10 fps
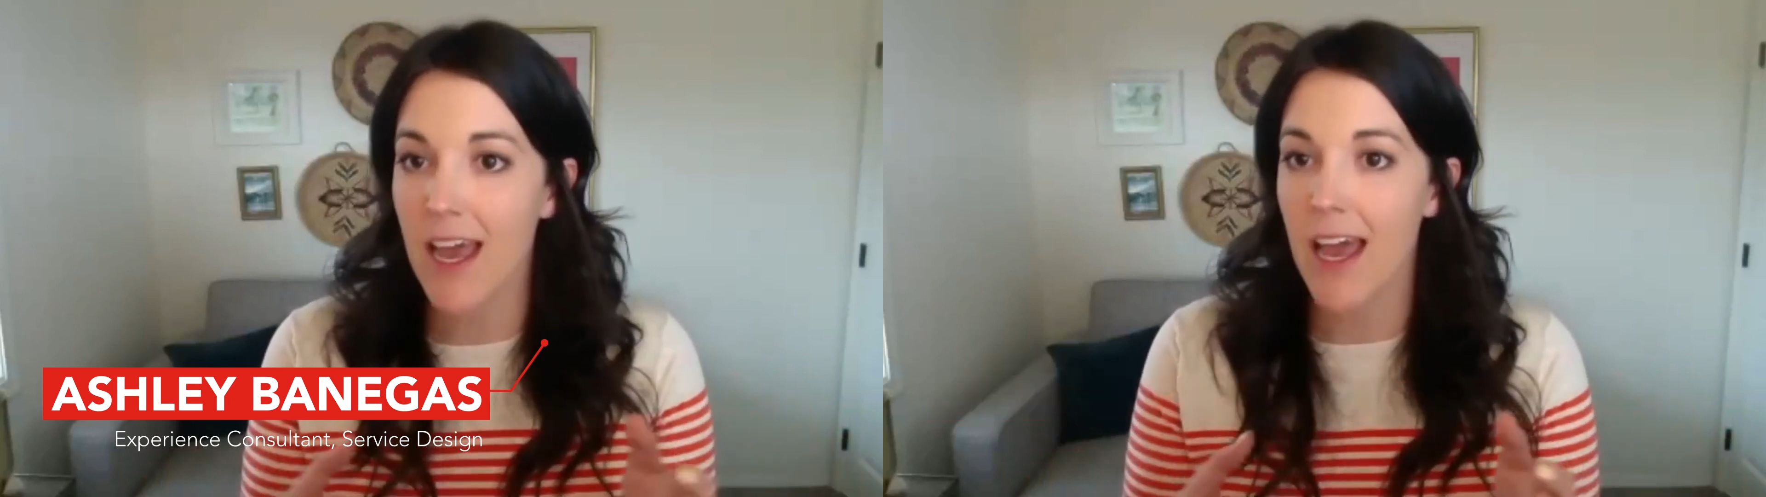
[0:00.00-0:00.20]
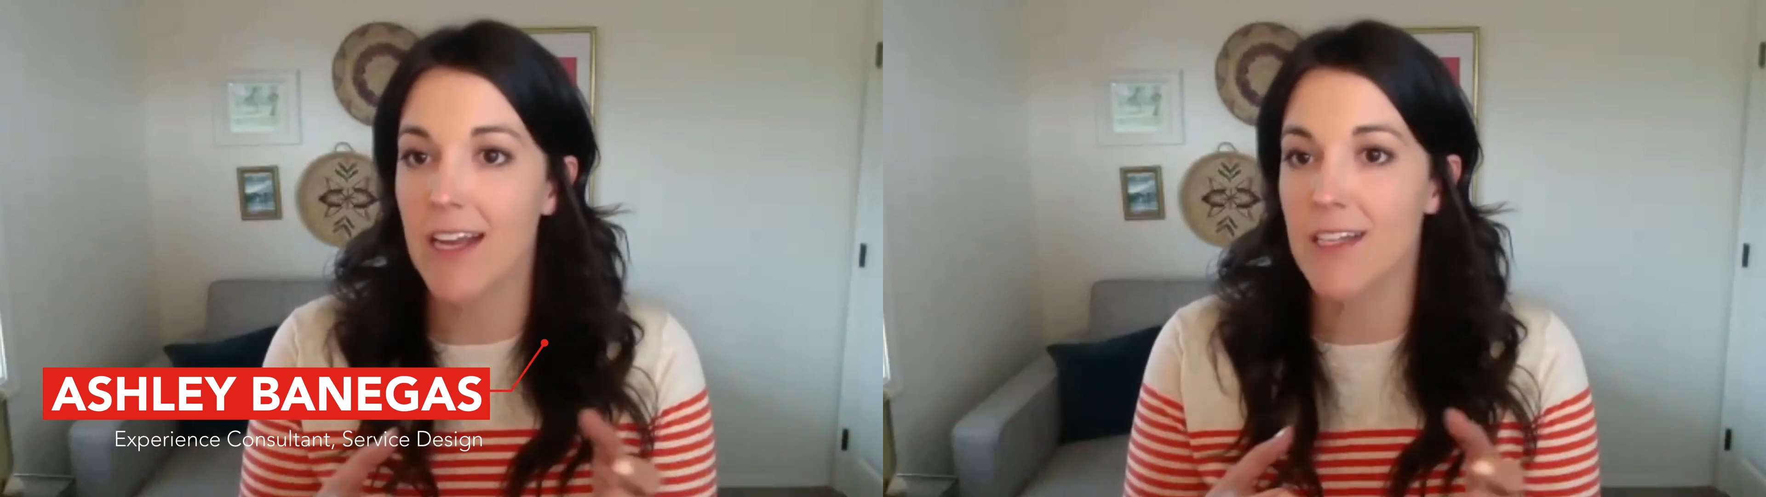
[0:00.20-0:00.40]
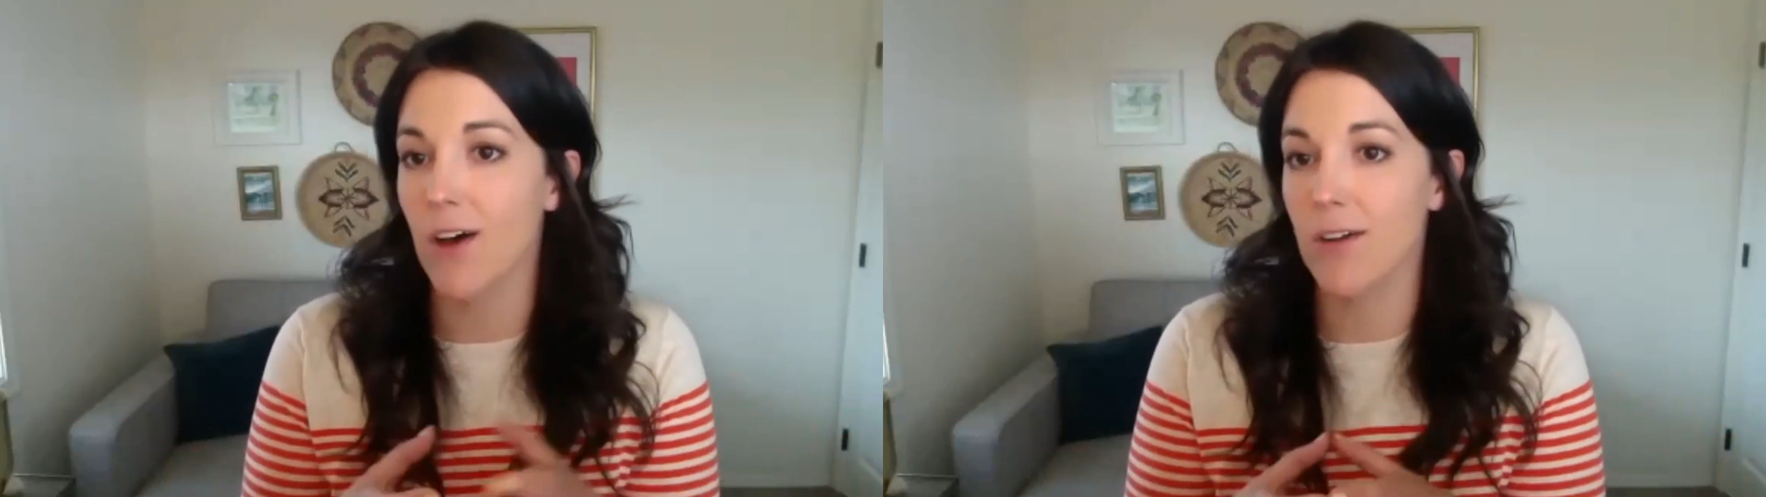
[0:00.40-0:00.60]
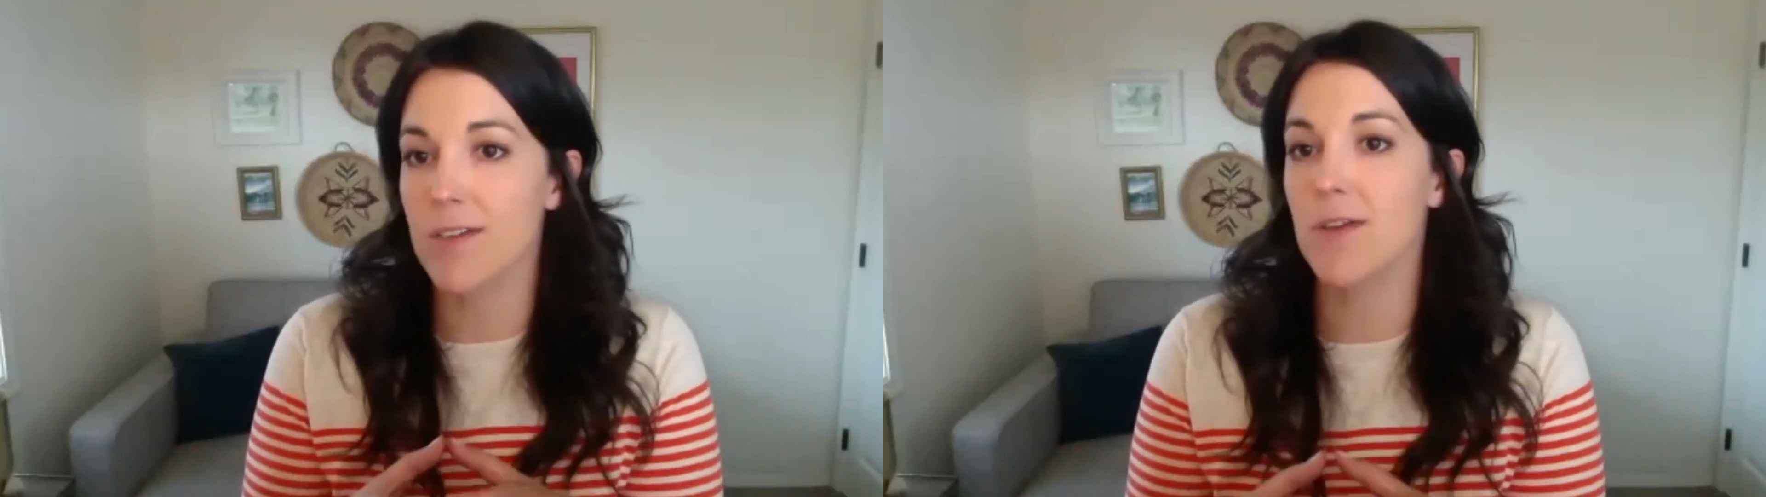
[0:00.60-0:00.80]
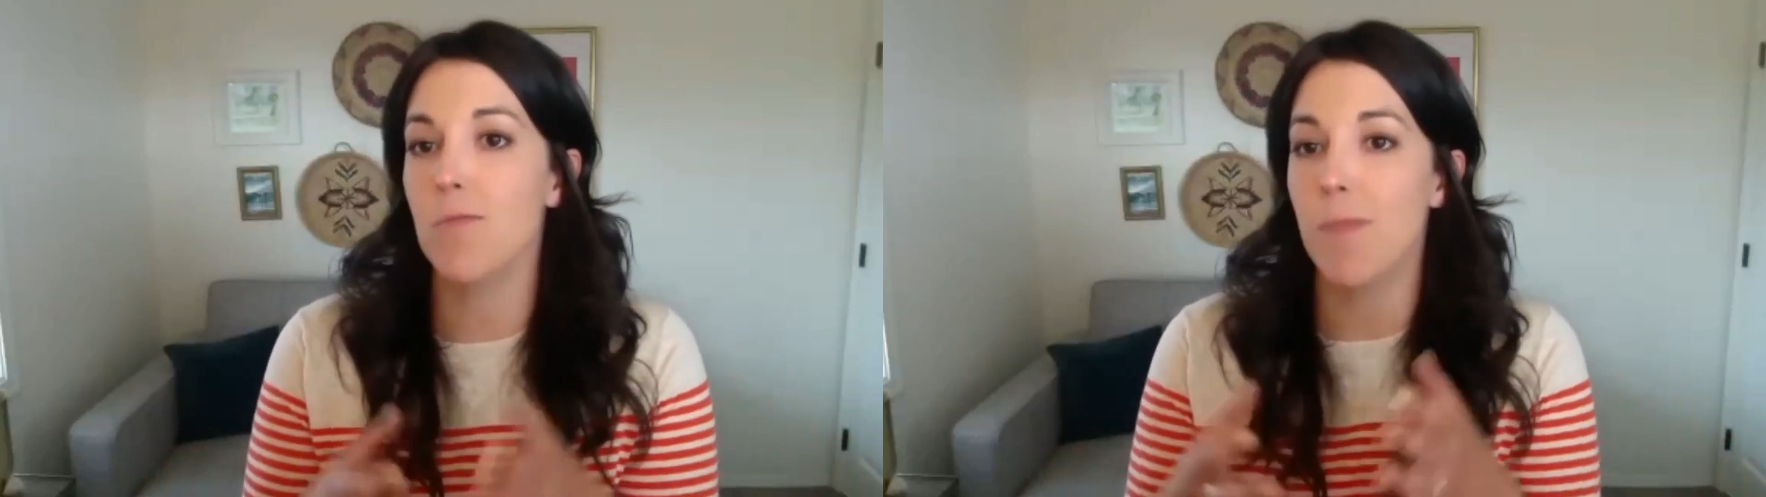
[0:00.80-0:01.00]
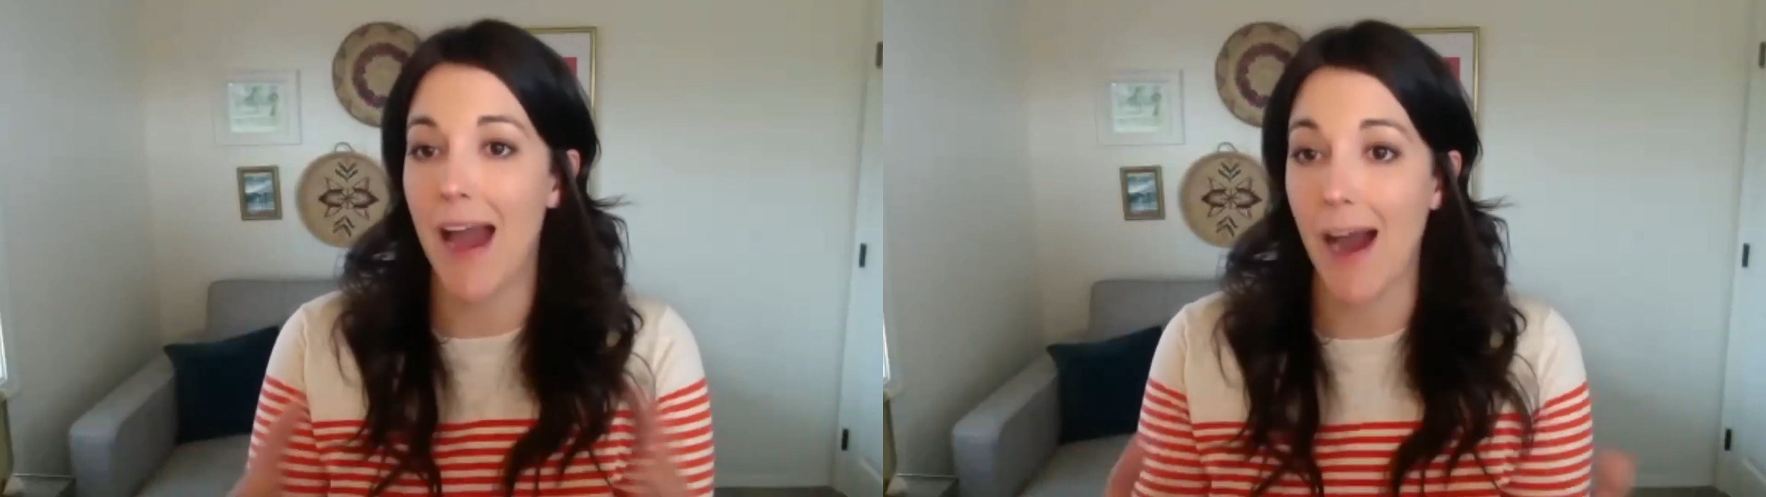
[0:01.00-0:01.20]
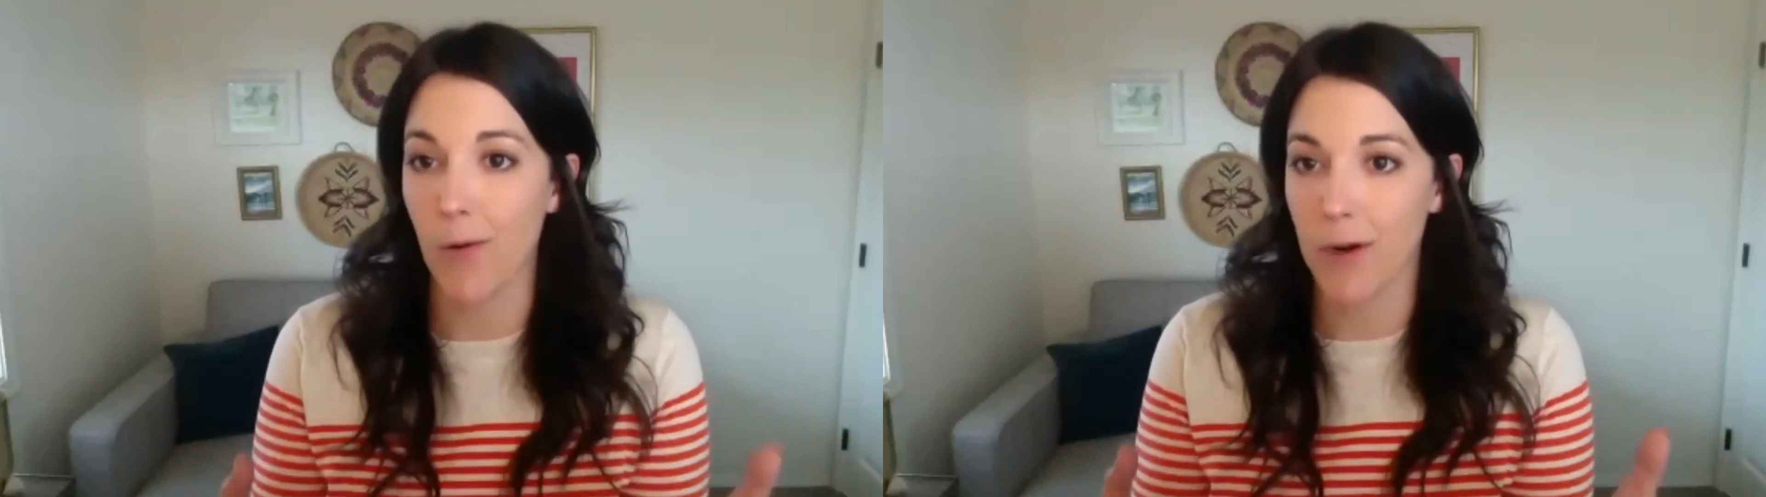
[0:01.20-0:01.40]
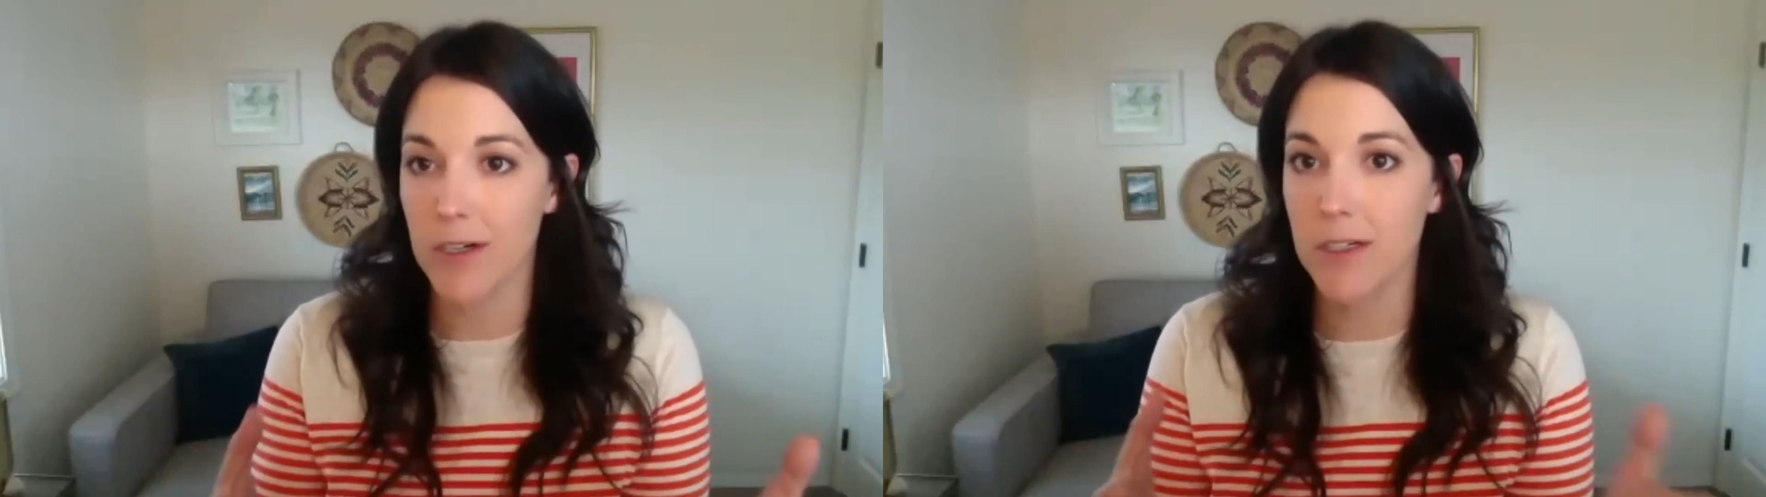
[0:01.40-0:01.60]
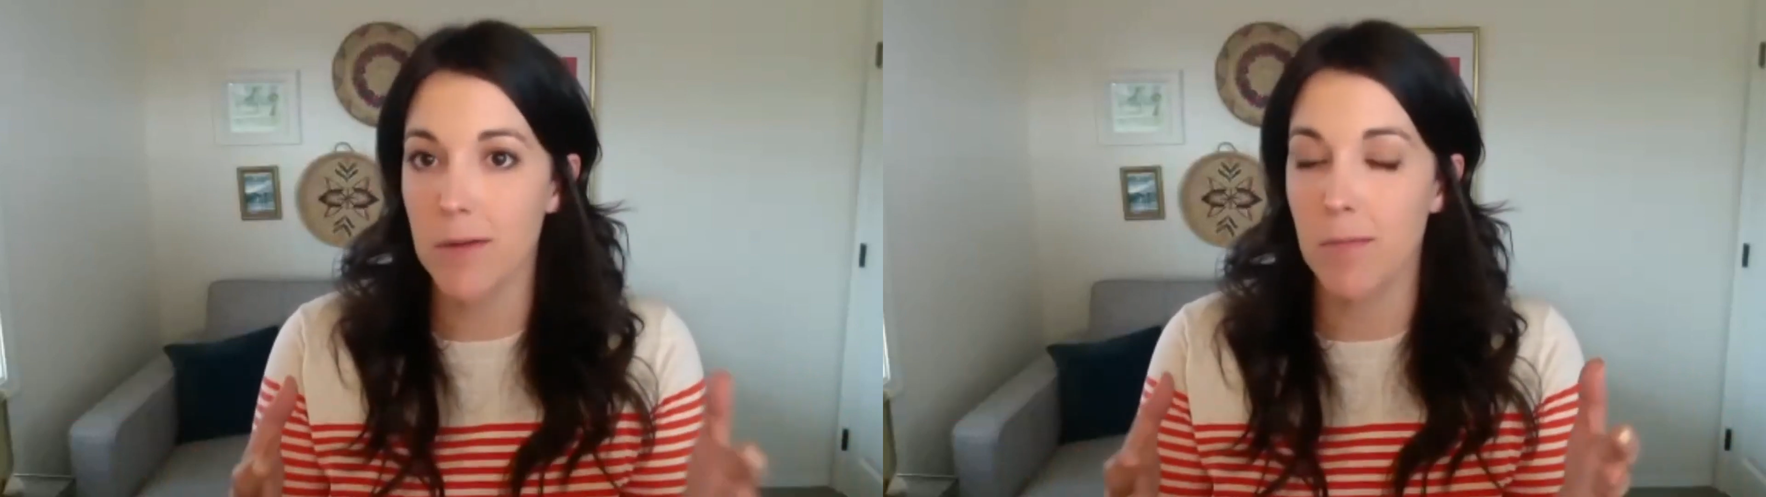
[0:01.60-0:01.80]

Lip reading: and it's also powered